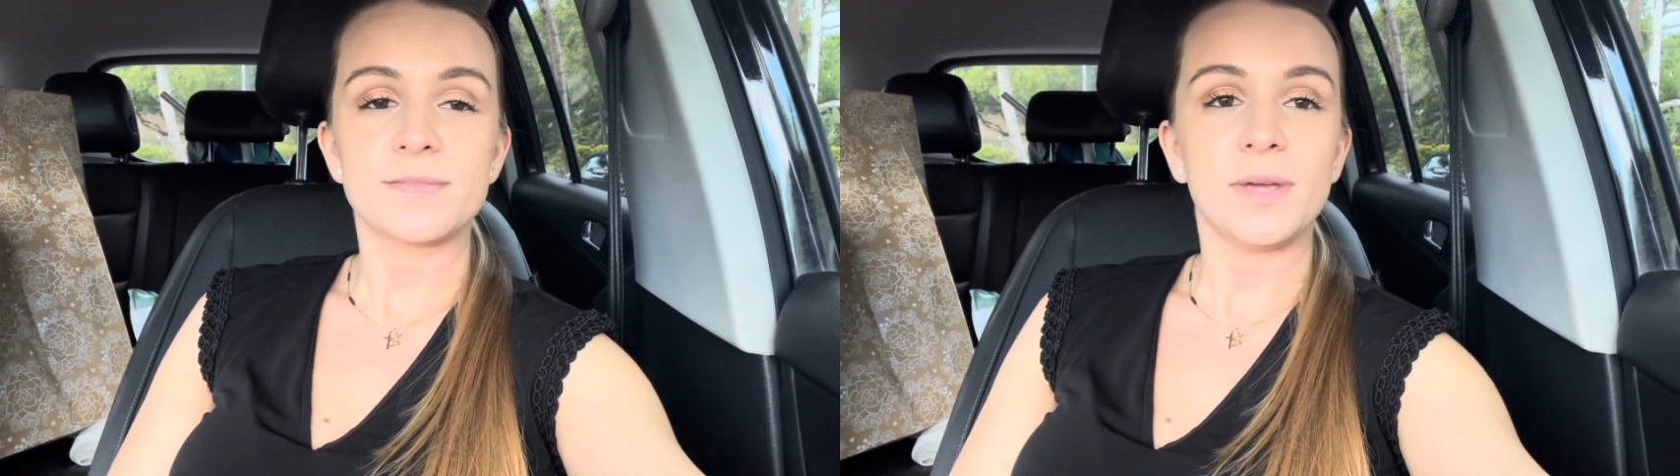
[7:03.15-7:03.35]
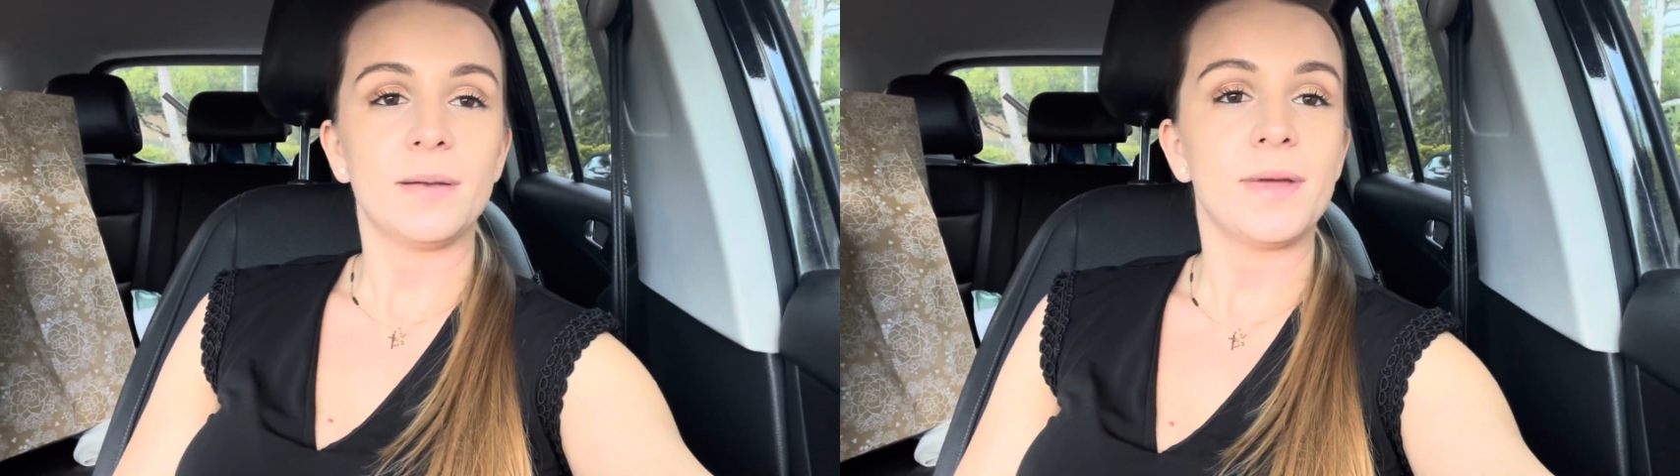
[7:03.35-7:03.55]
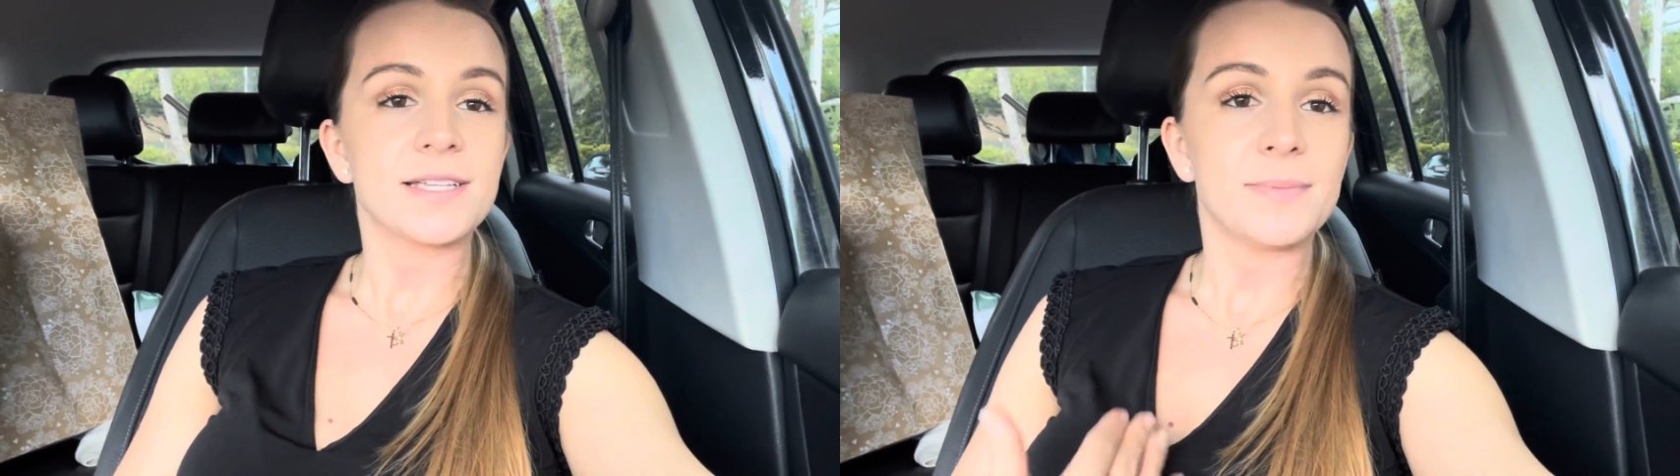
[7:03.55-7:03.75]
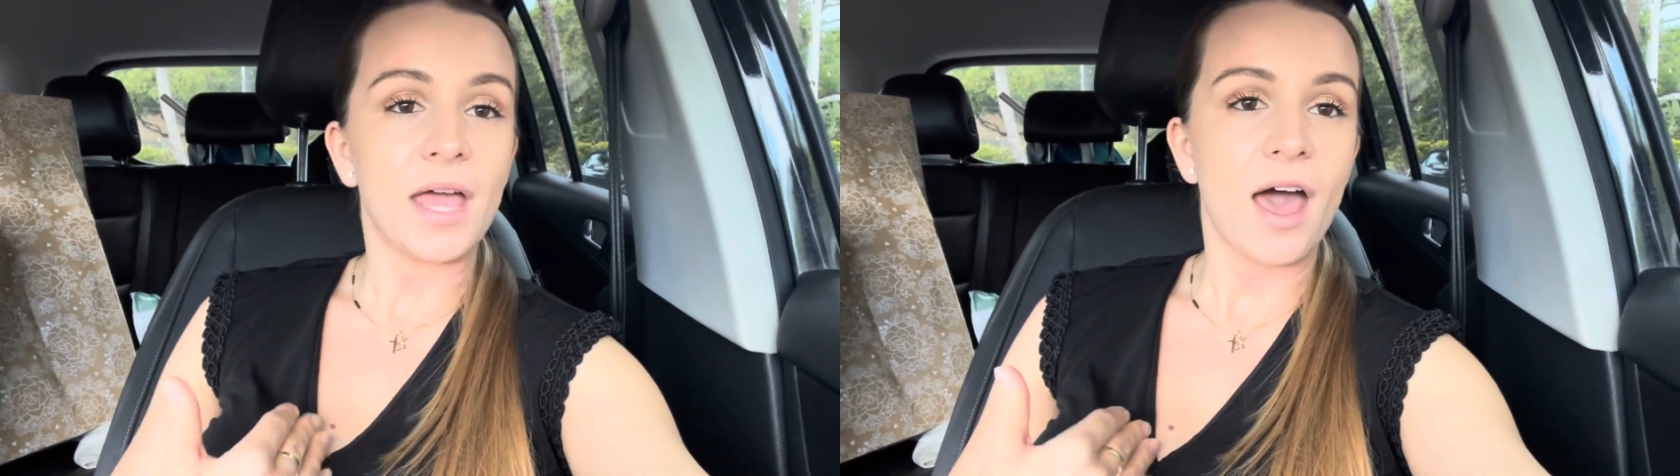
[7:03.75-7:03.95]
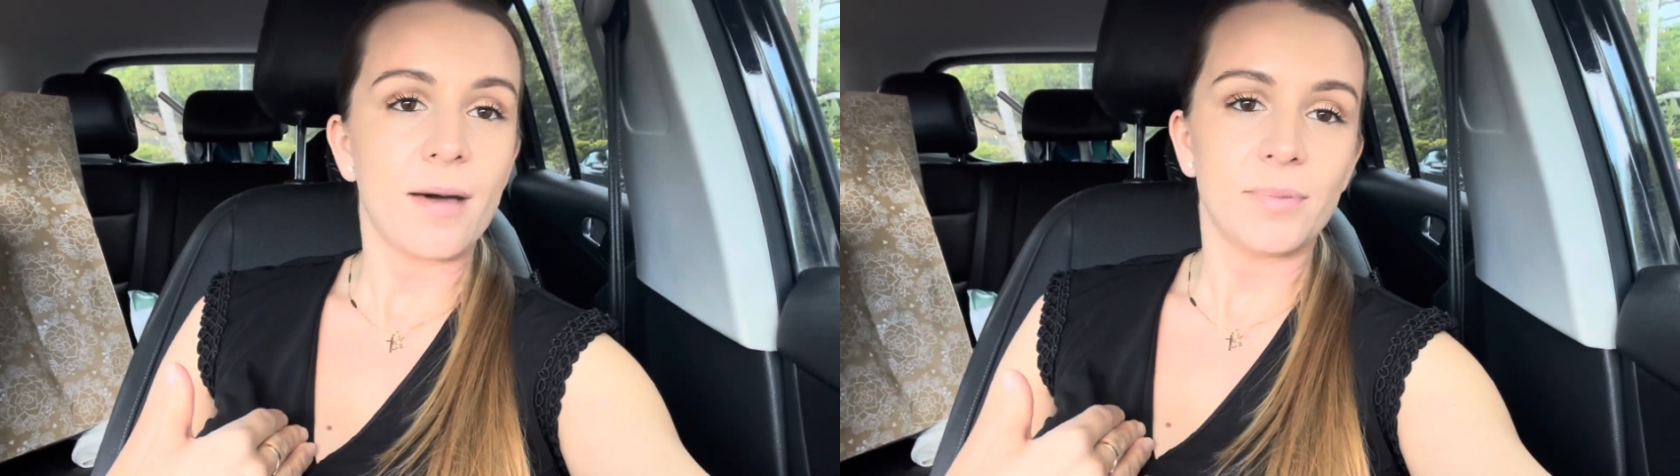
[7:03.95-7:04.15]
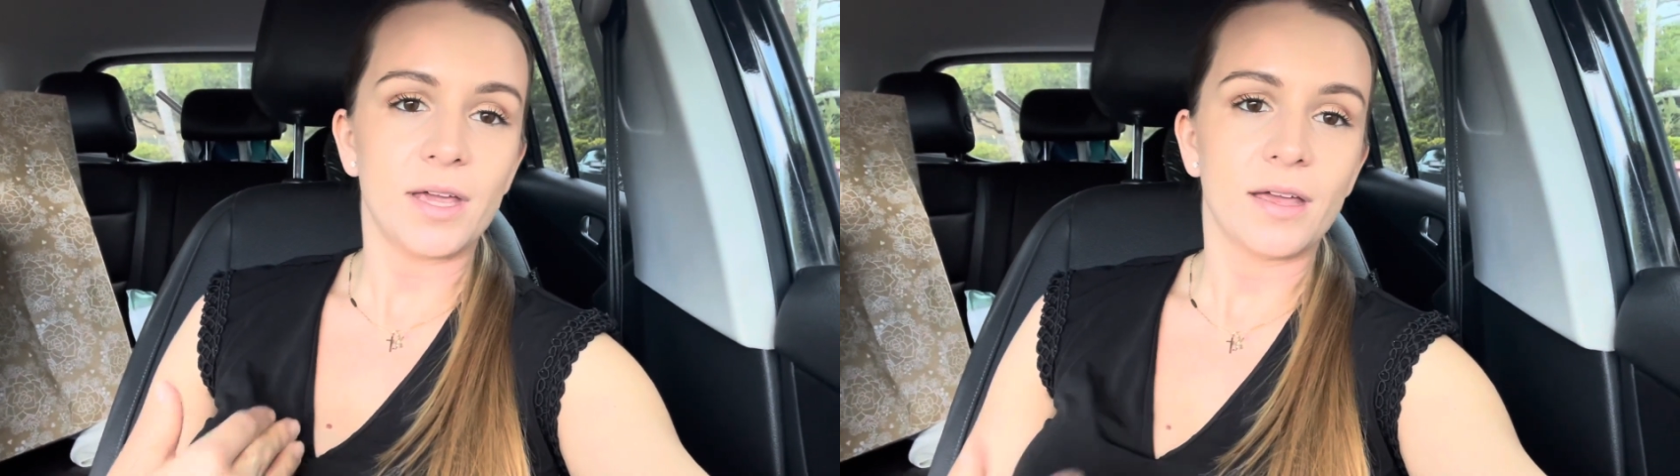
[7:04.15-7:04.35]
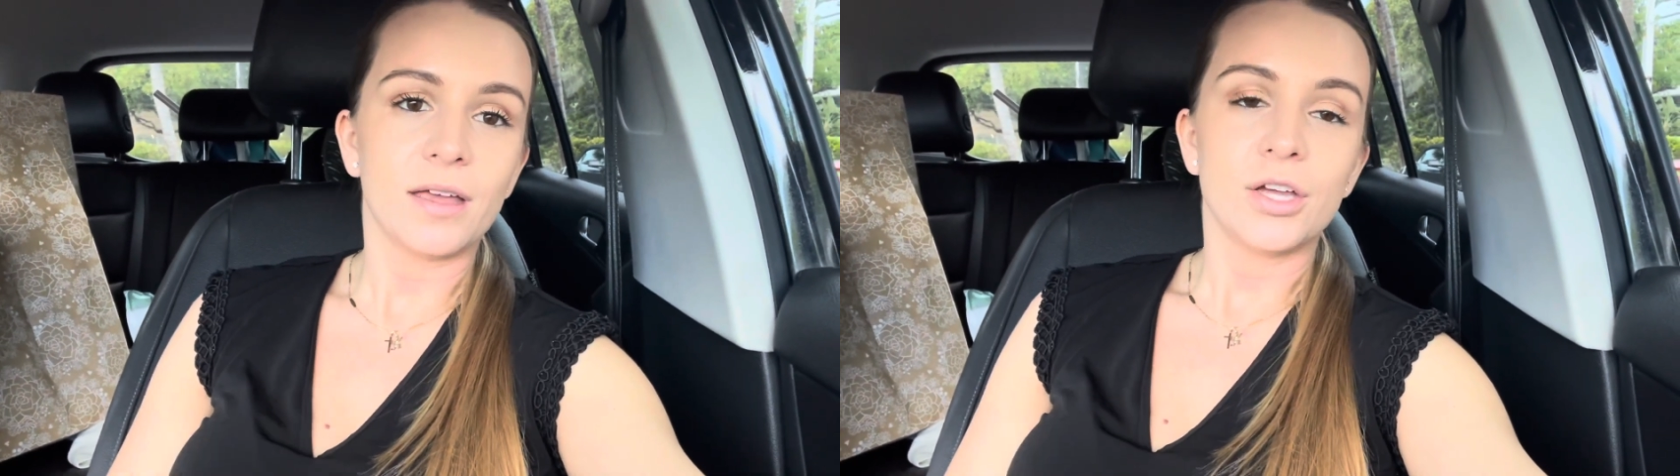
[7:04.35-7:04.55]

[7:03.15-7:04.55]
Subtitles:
me and makes me happy.